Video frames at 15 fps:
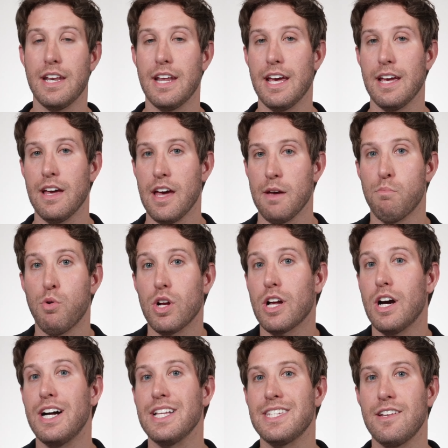and I put
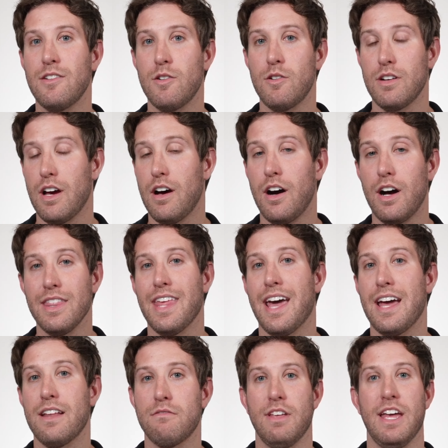content out on
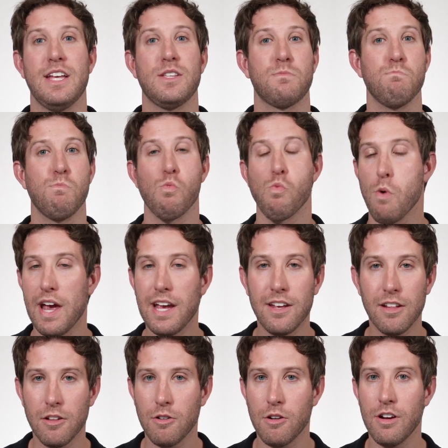that as
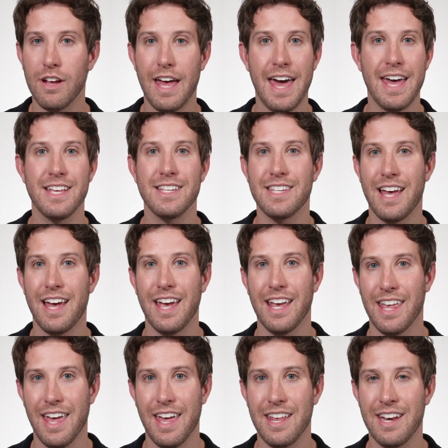regular as I
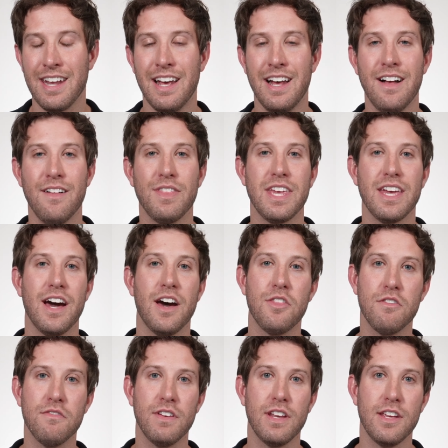can. The
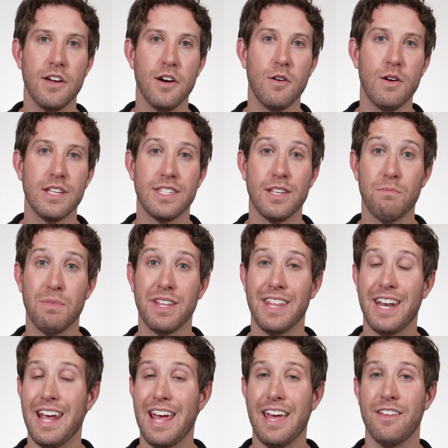other video is something
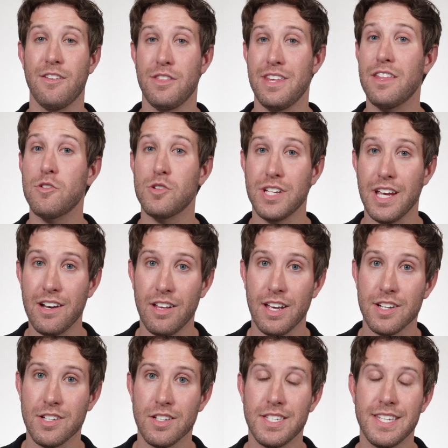that the other channel
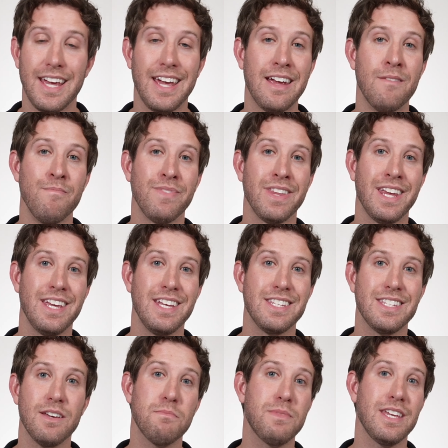I should say, is
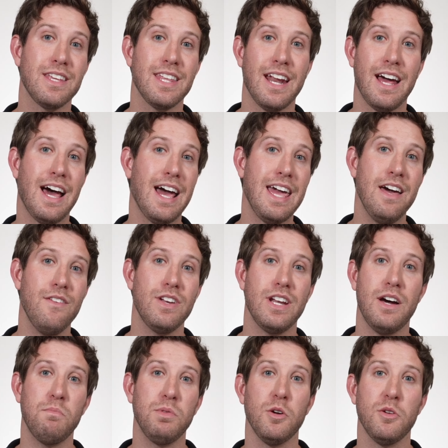something that I haven't
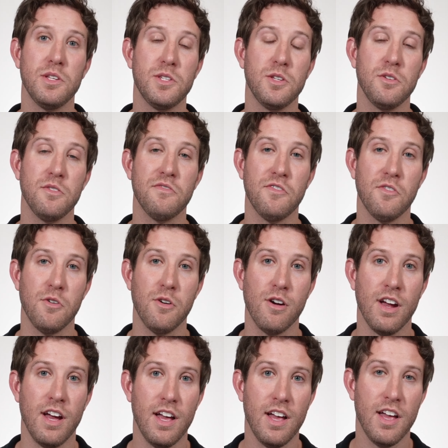uploaded to
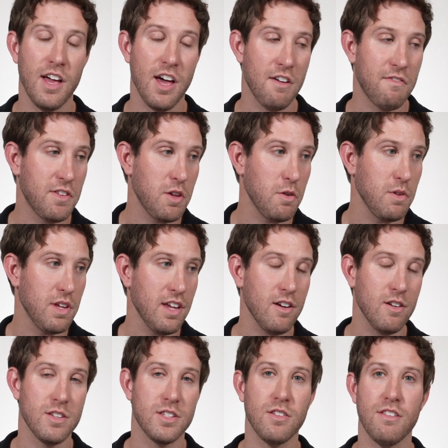for a few
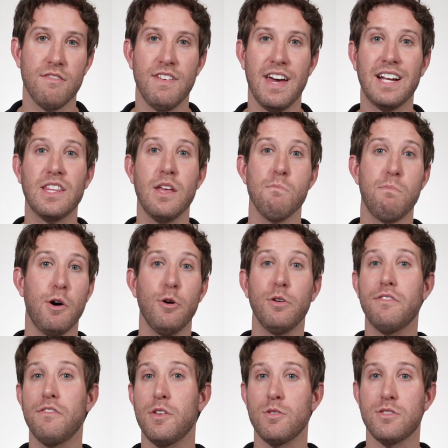years. So the fact that
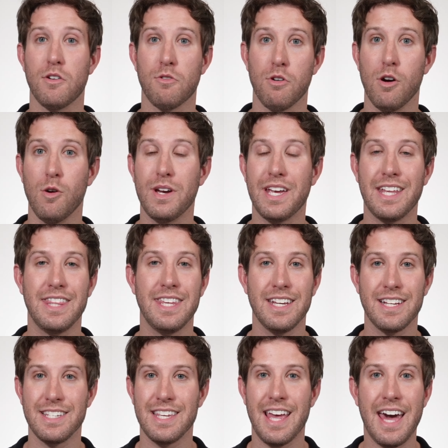both of those are growing at the
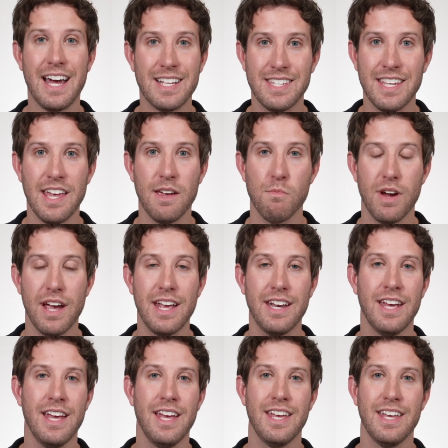exact same
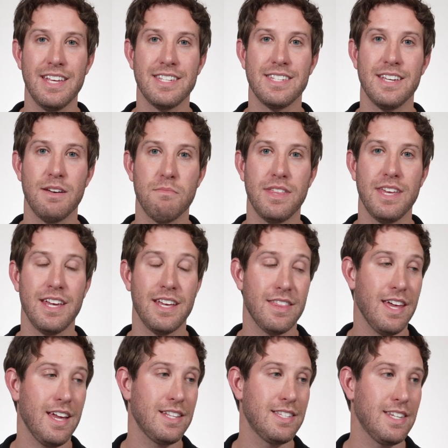rate is something
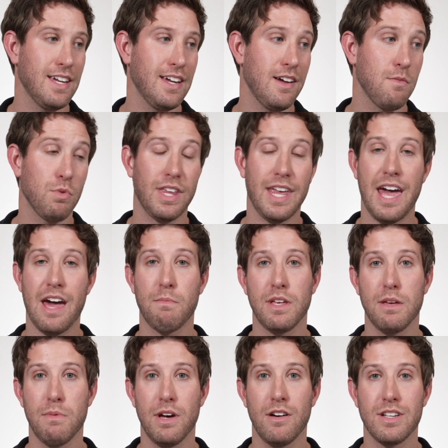that I'm really happy
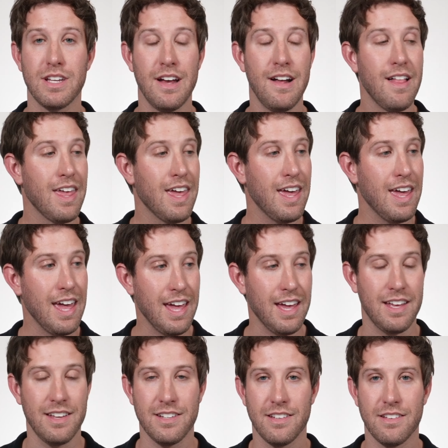about.
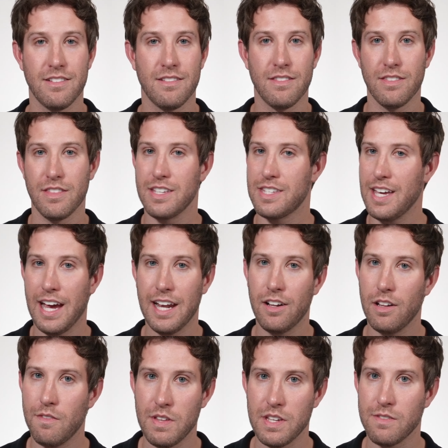And the
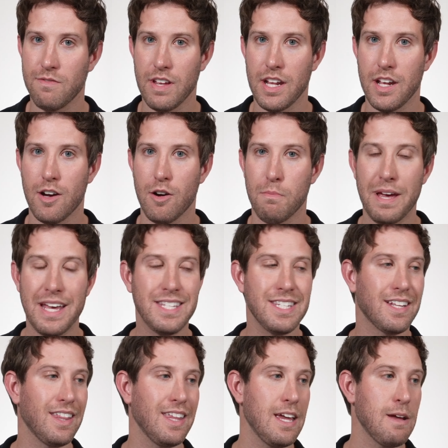title of this video,
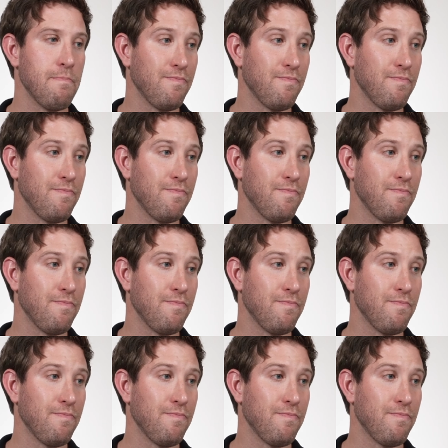basically,